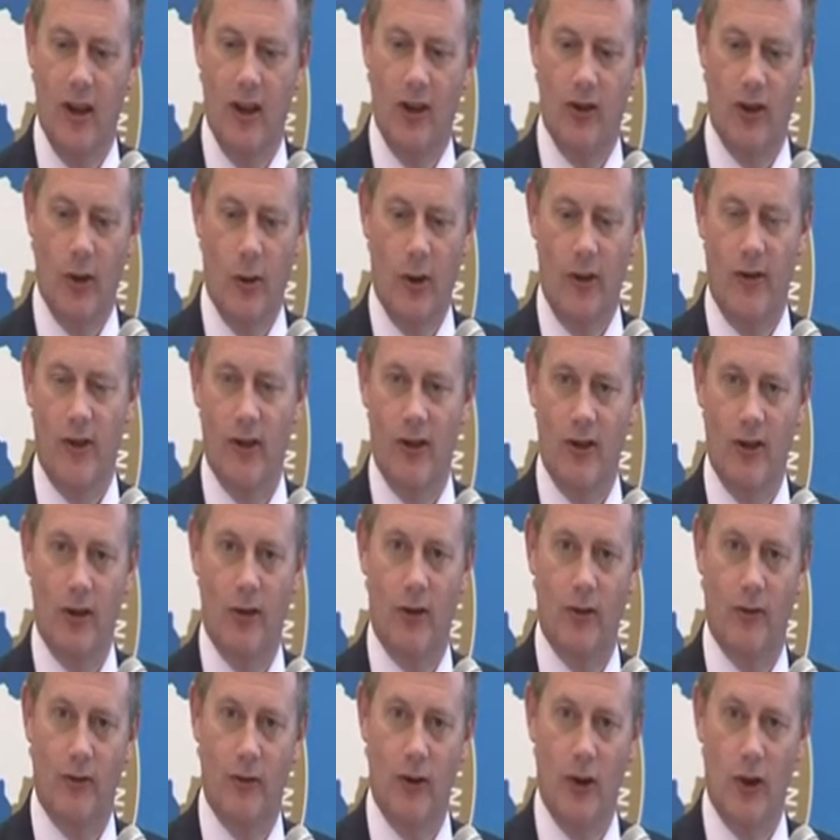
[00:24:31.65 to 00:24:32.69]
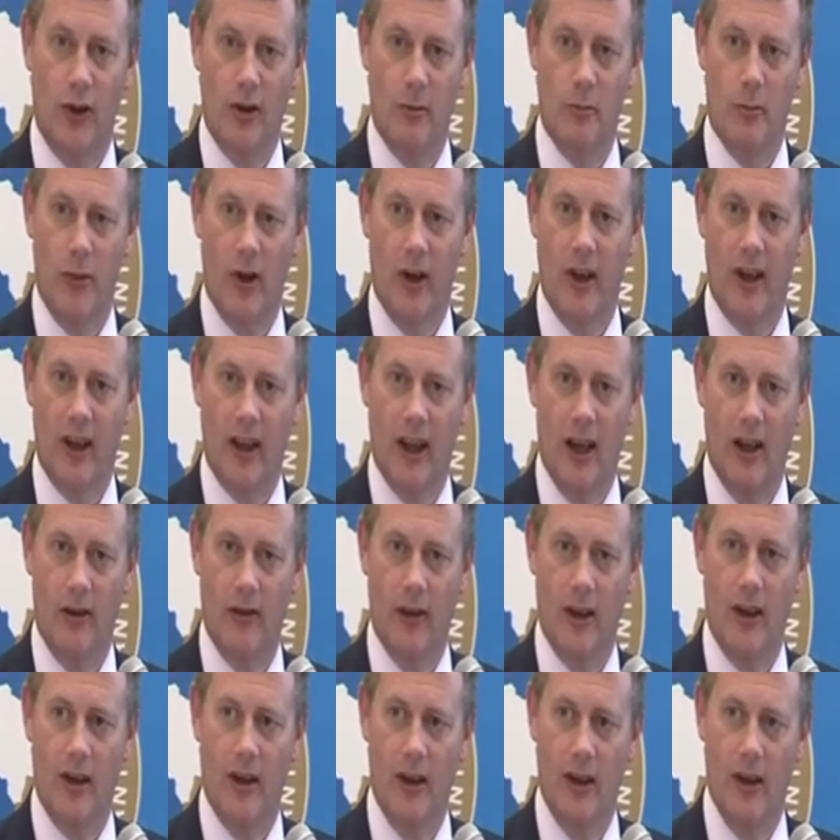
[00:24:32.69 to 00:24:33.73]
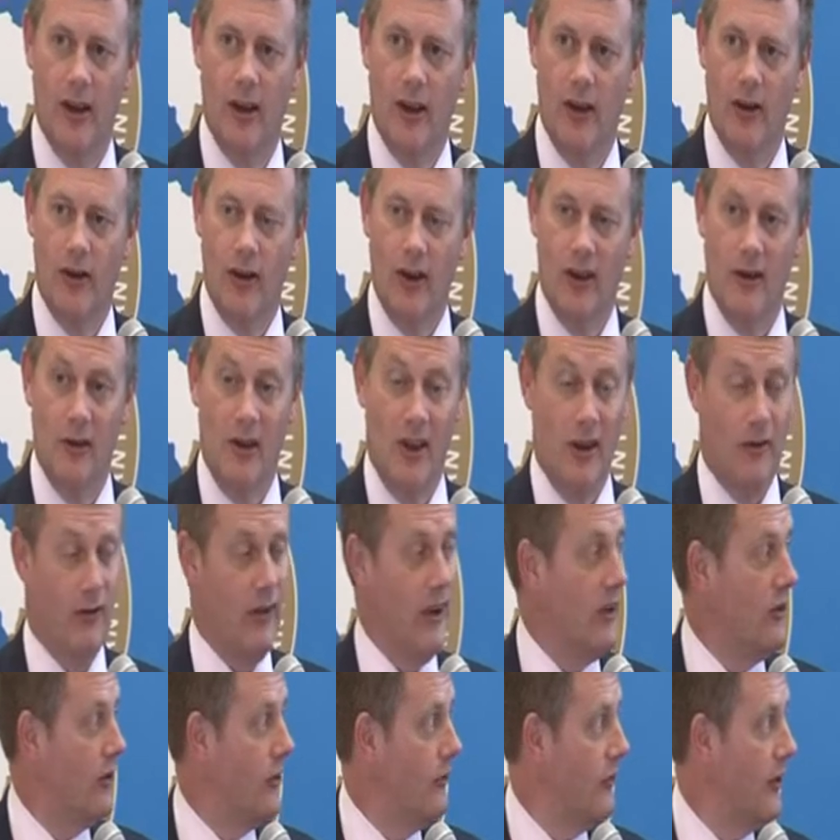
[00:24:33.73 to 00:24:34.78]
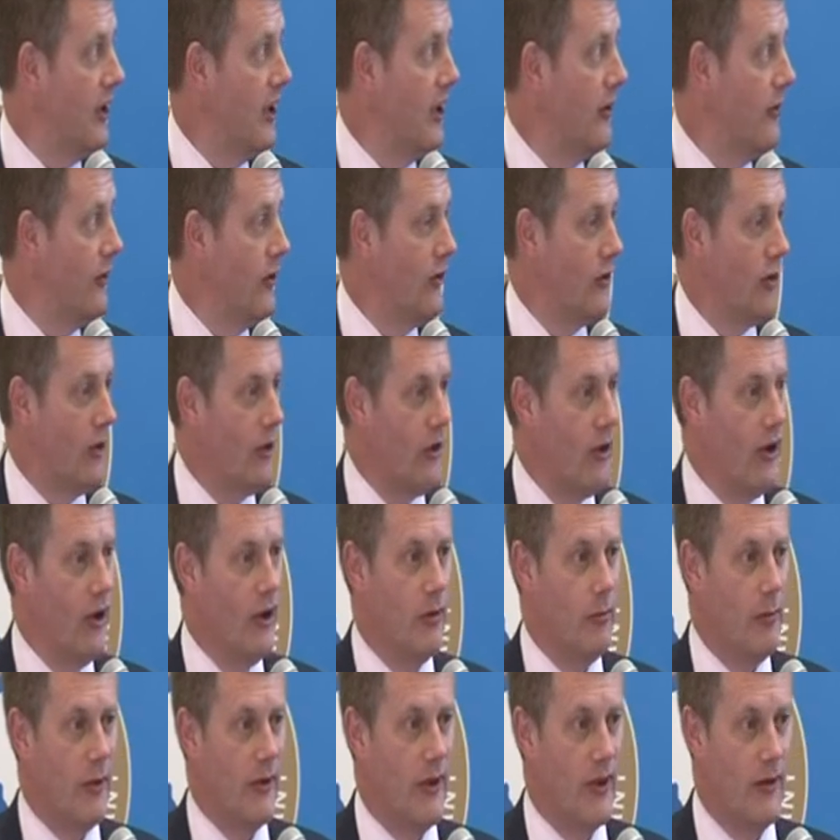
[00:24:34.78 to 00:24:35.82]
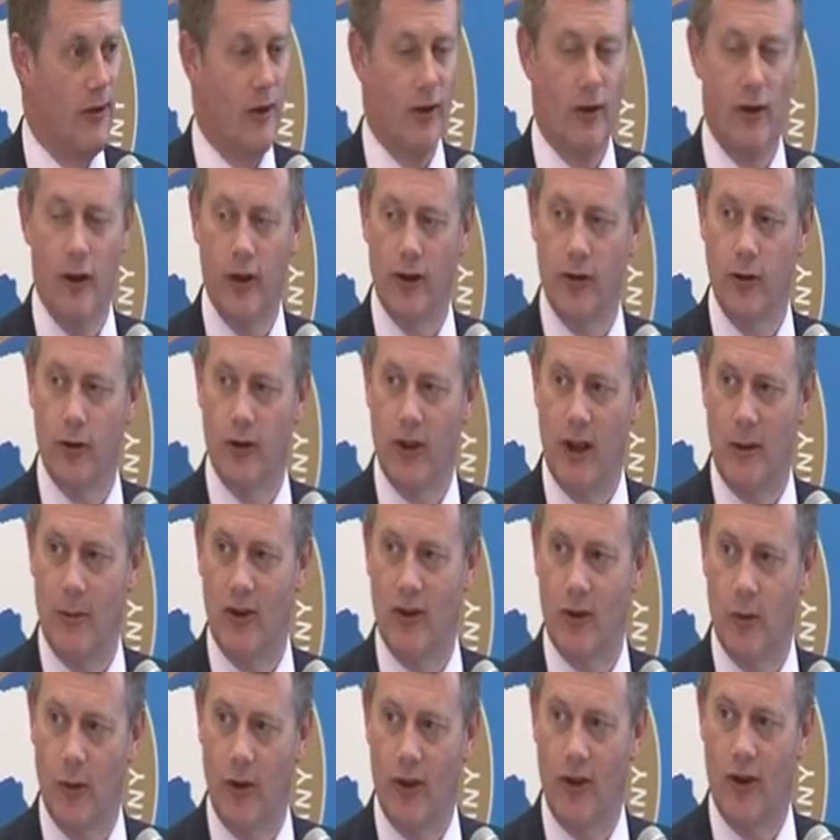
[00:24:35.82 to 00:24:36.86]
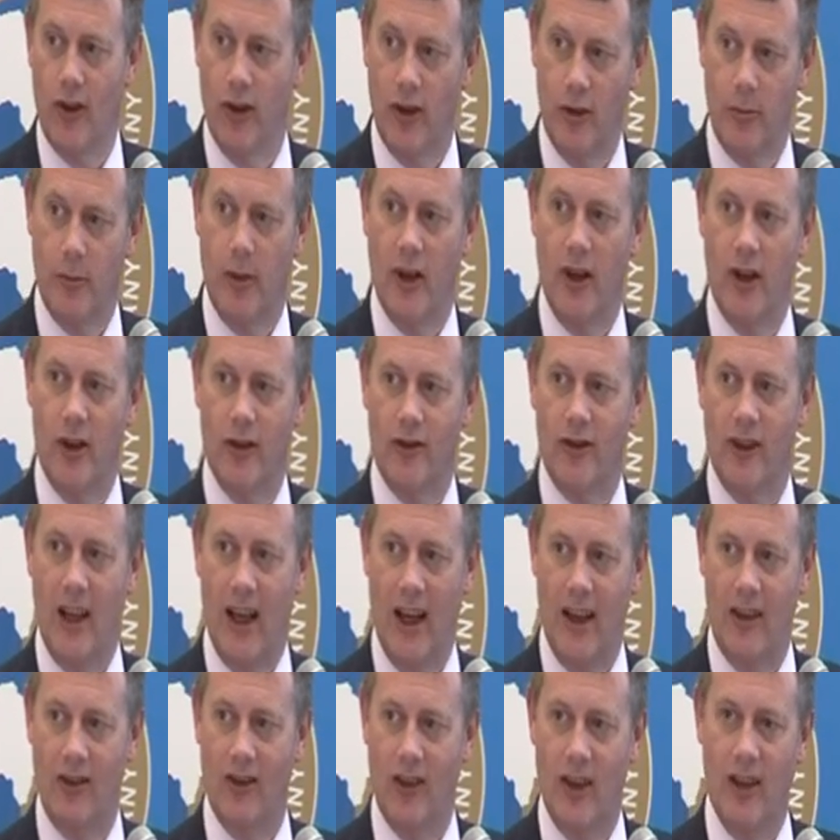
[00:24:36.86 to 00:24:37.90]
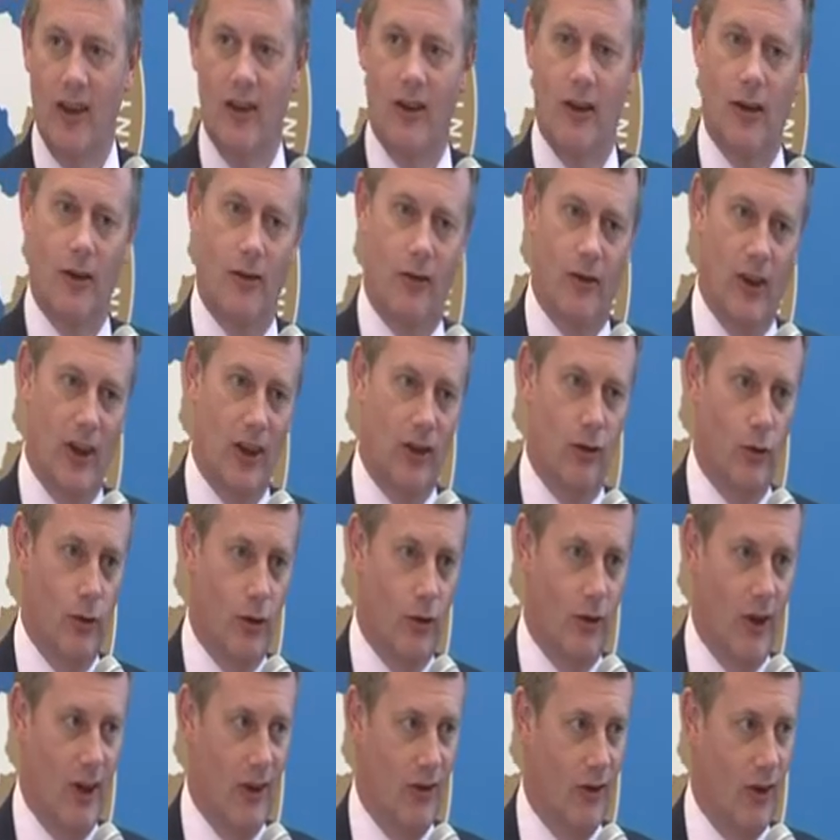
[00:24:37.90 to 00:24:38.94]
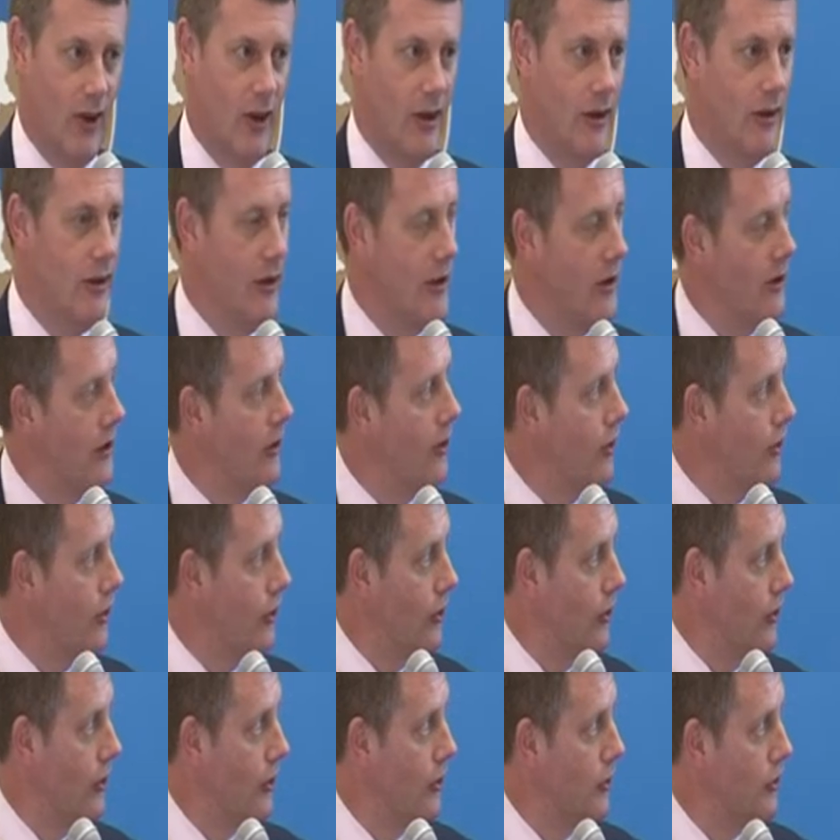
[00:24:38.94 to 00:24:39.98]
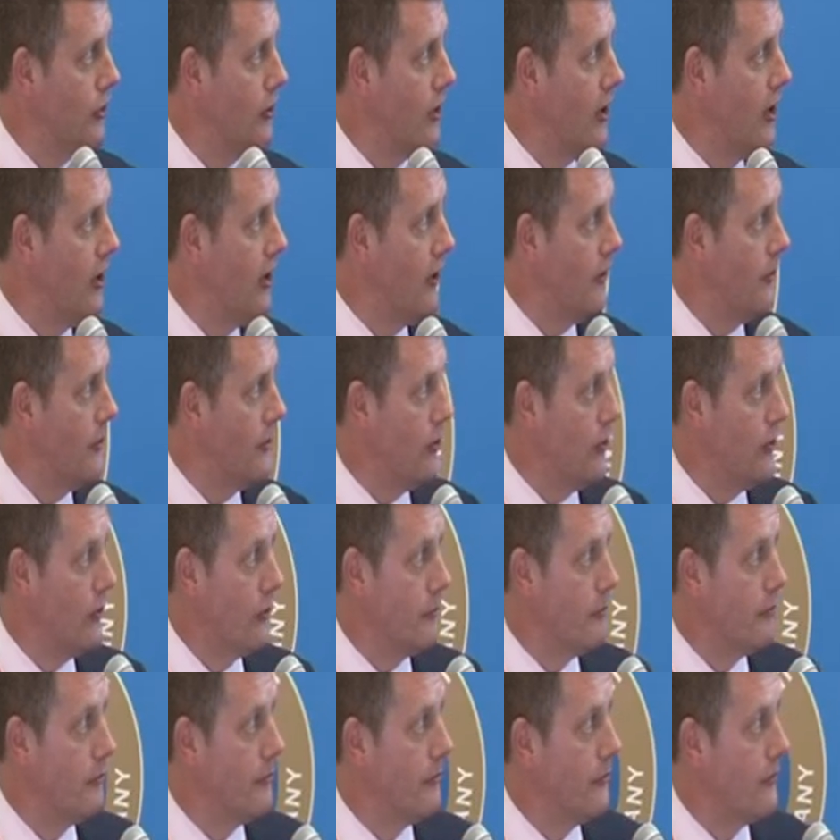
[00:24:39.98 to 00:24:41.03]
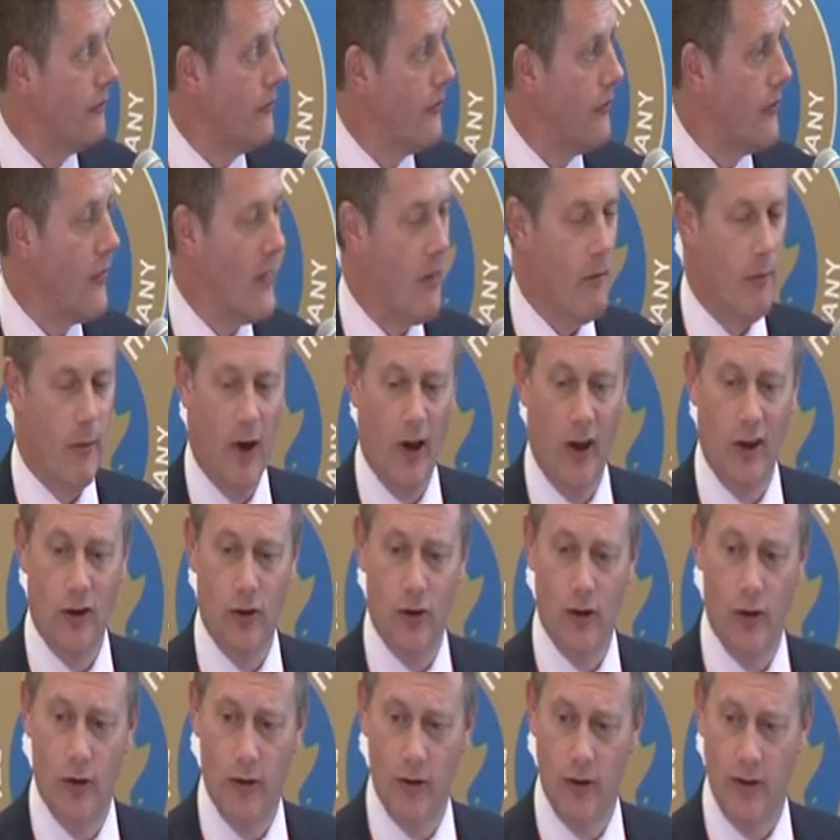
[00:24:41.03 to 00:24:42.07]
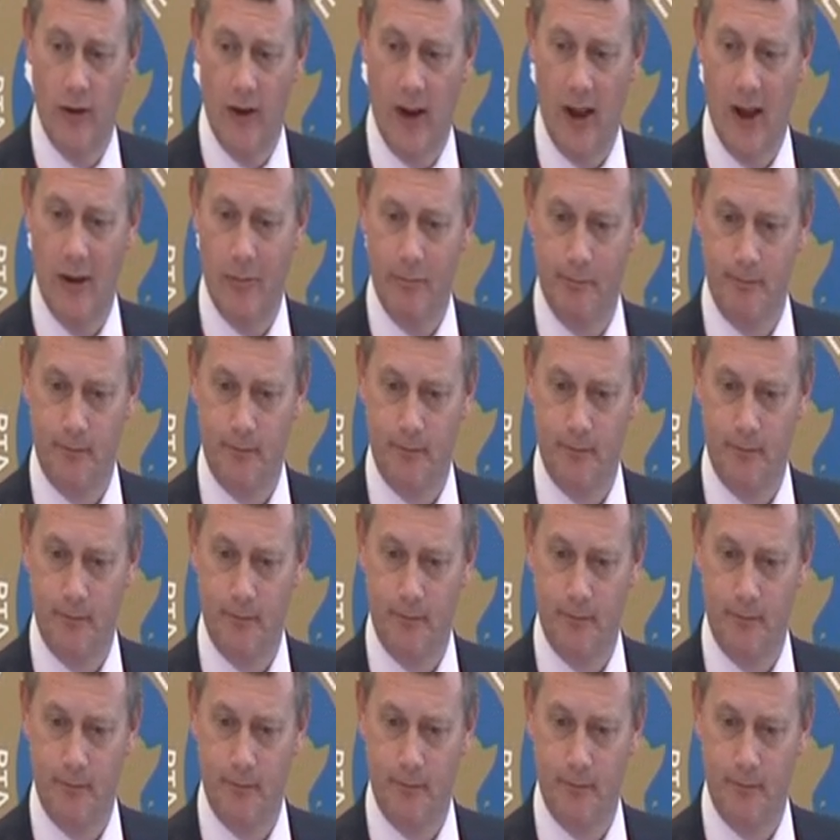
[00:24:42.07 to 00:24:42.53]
So if there is, you can buy cover that effectively, if there's loss or damage to a third-party asset that affects your asset, you can buy insurance for that.